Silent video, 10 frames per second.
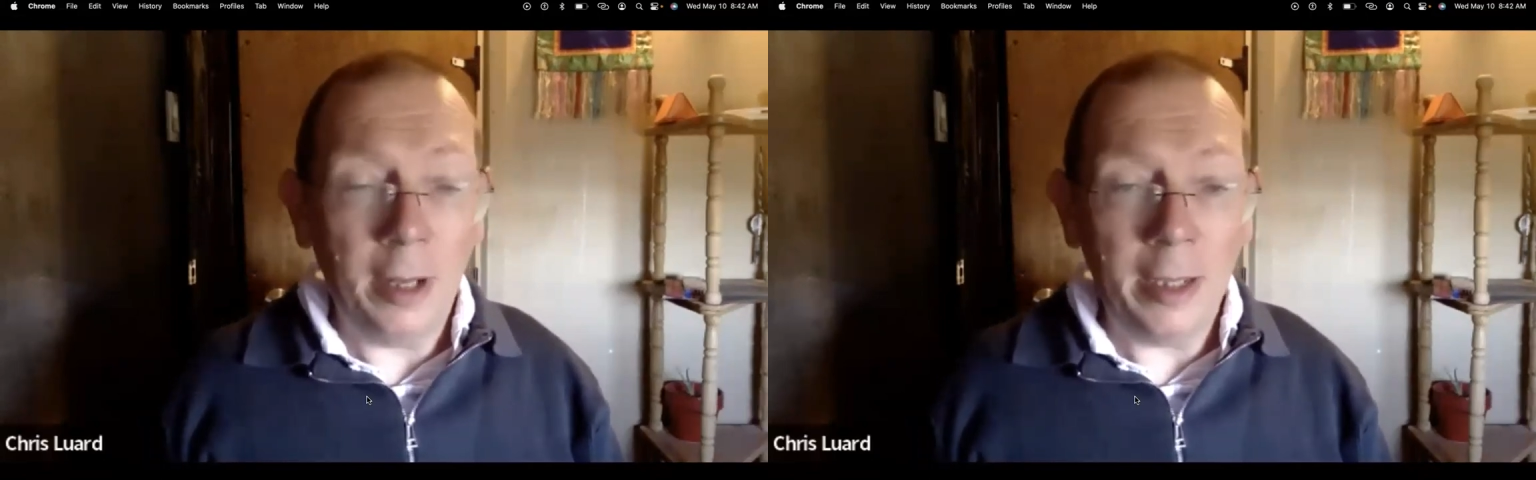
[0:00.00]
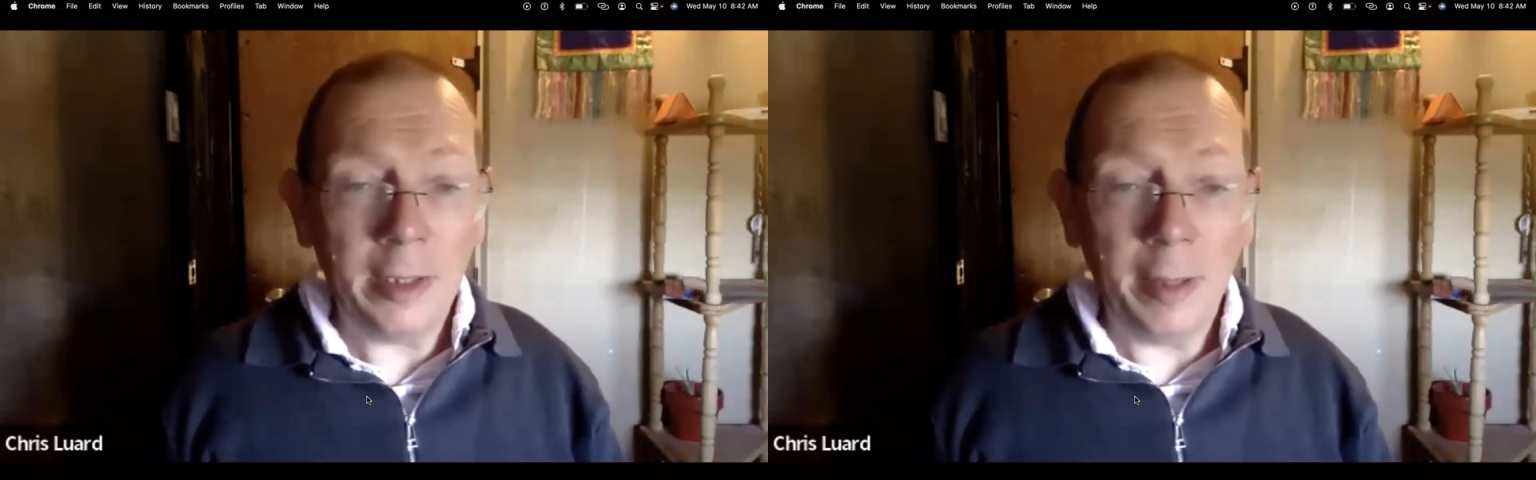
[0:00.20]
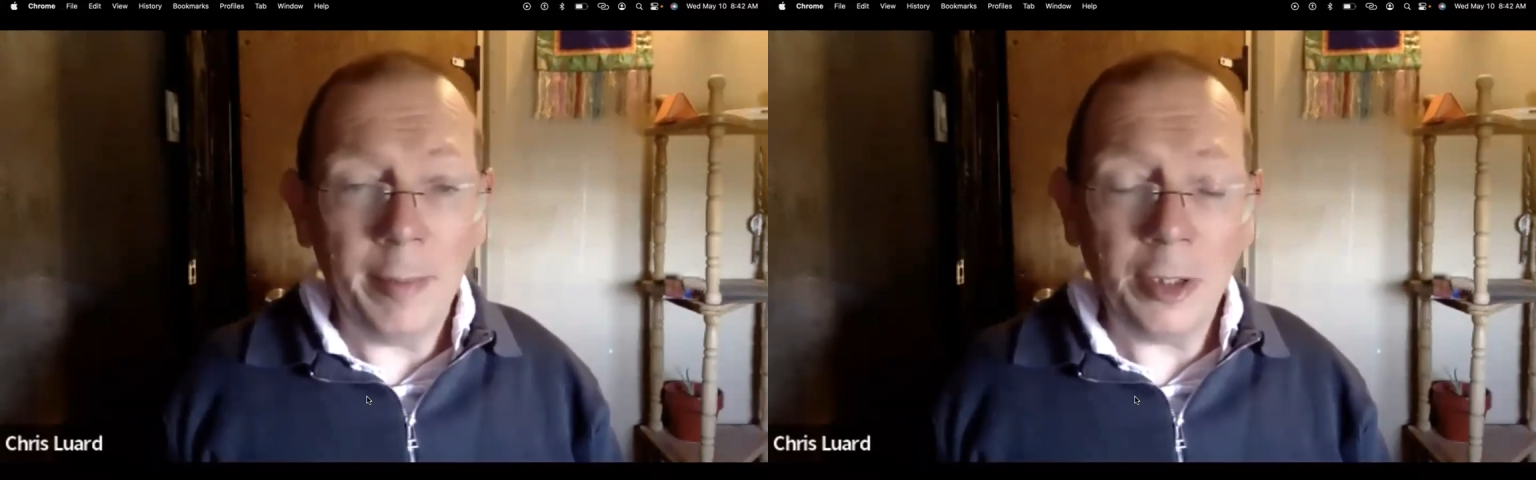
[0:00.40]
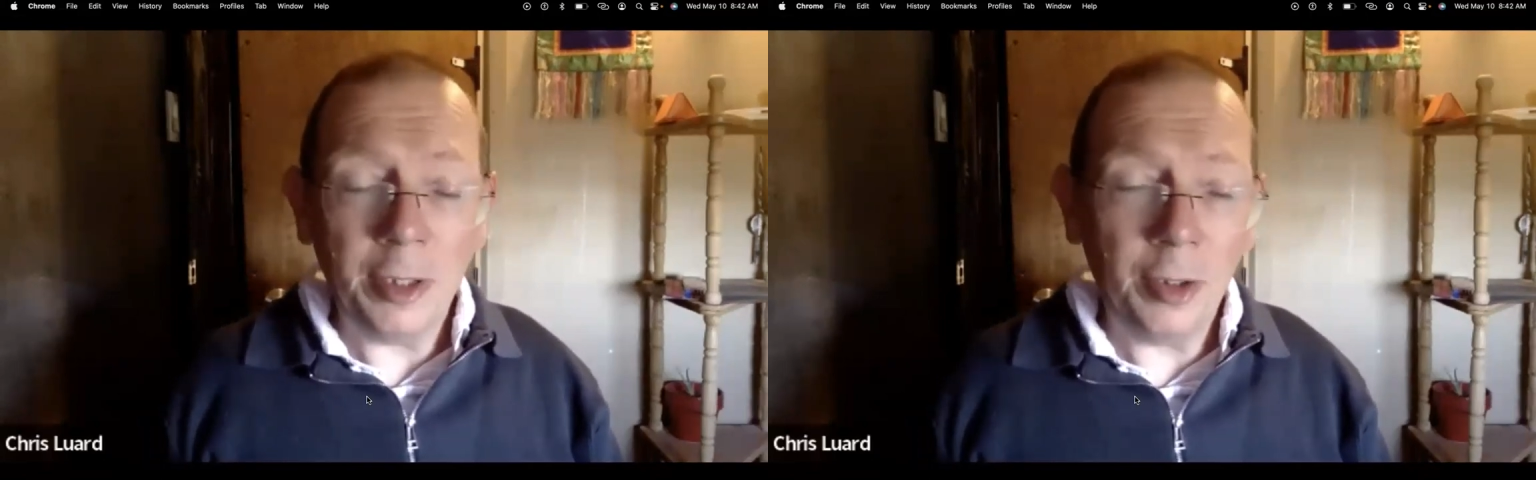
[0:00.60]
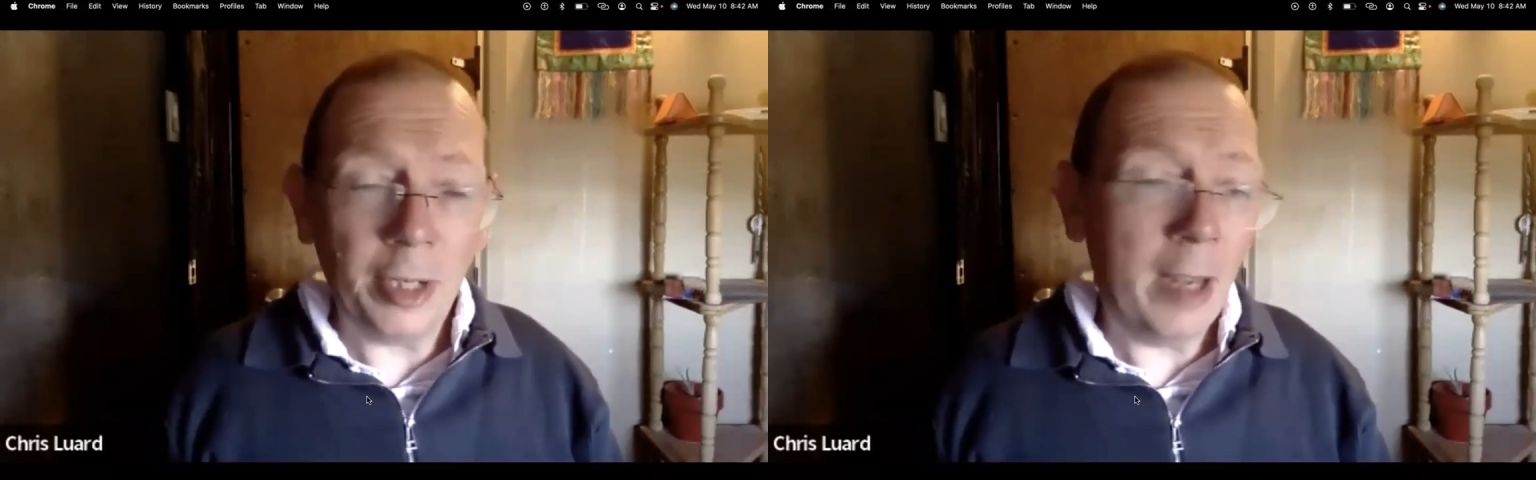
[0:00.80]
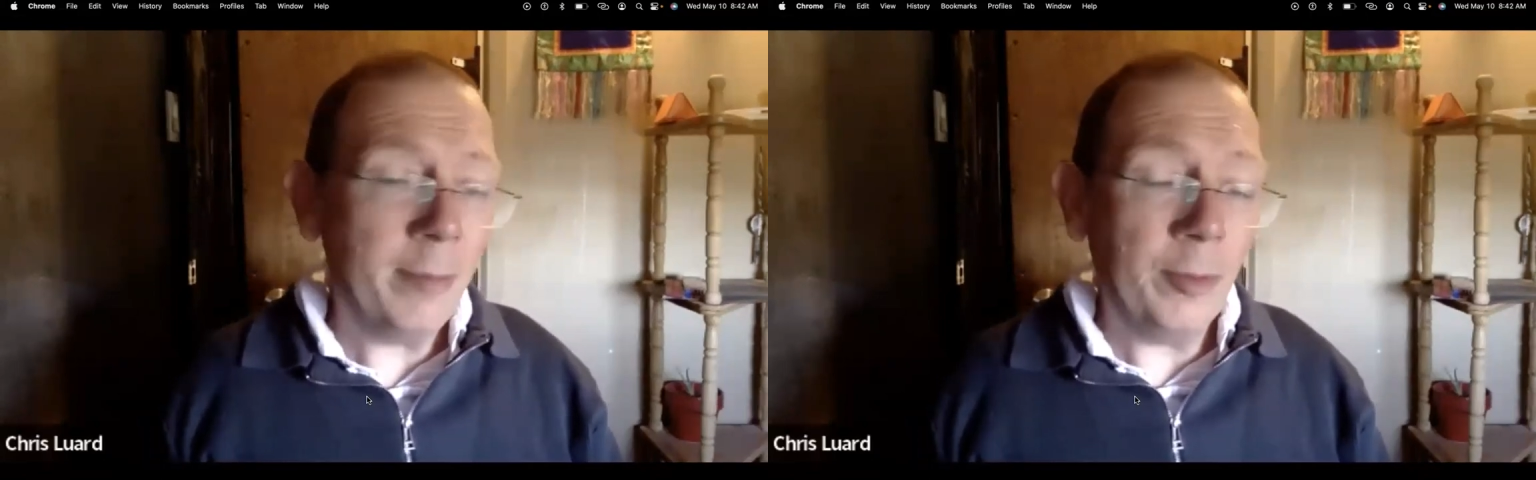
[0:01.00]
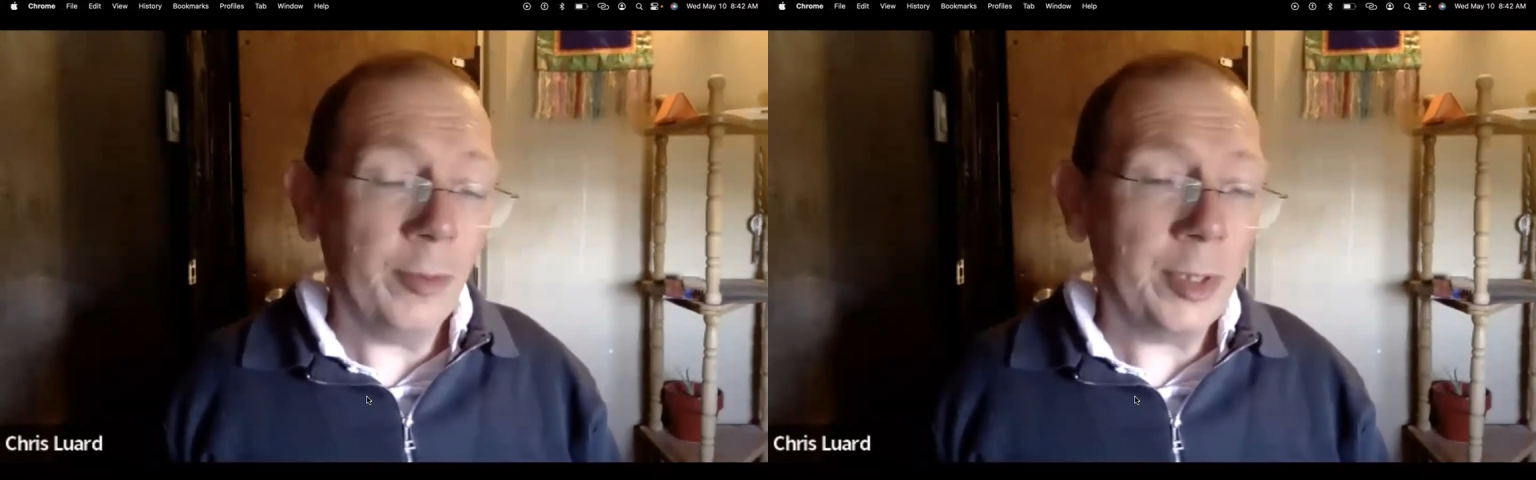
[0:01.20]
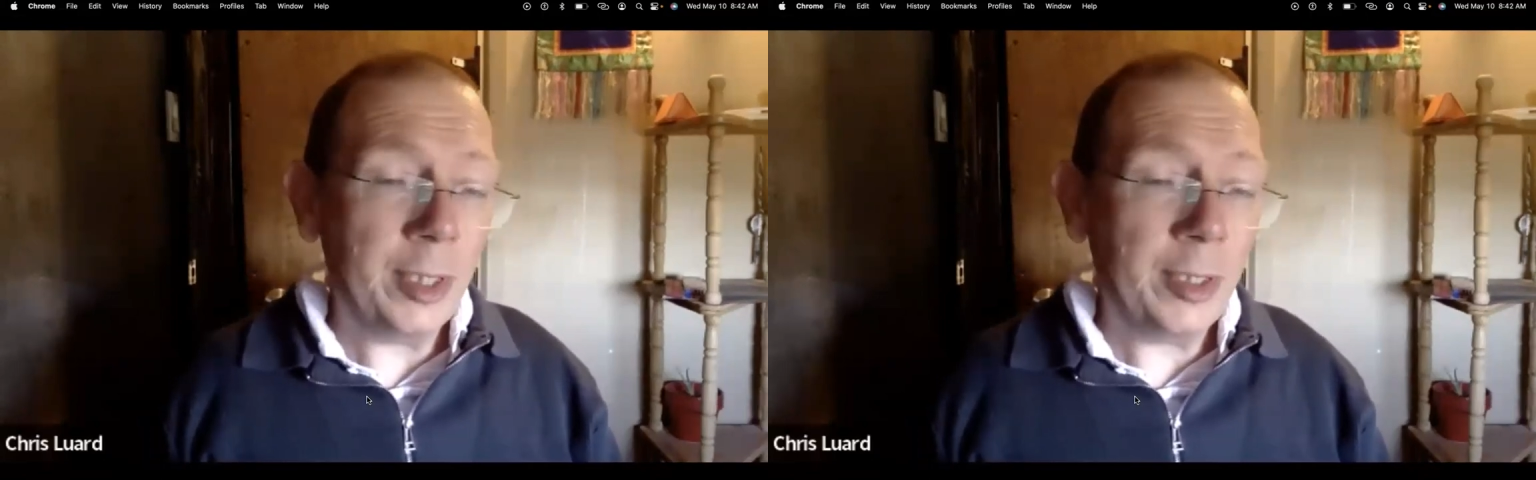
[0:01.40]
As I mentioned, there
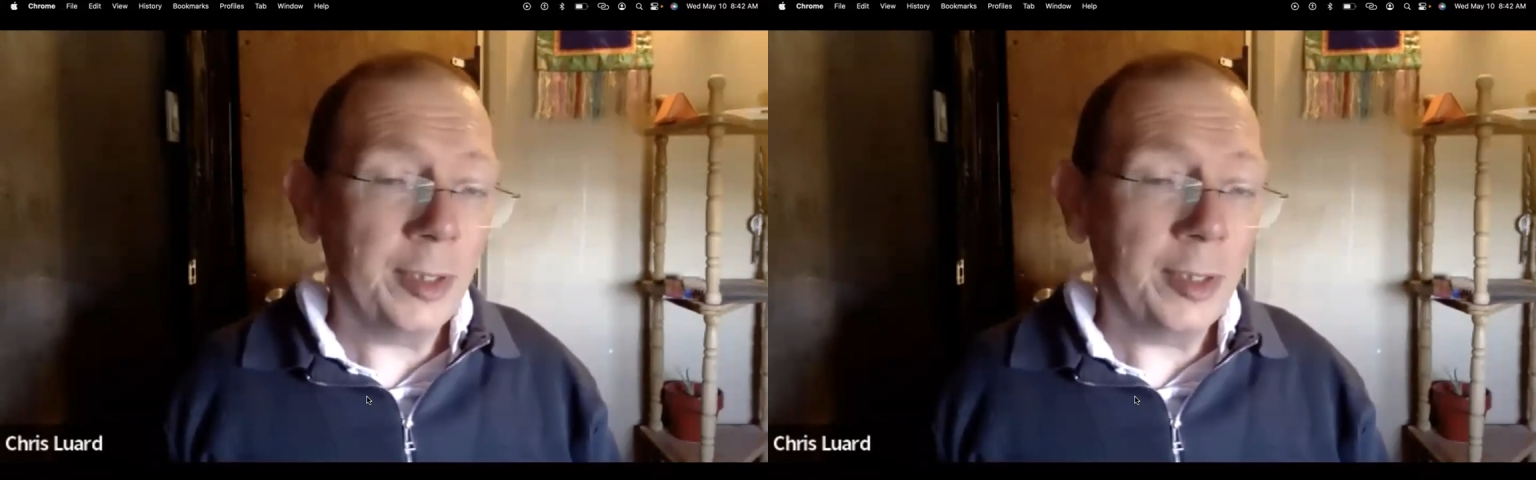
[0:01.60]
can be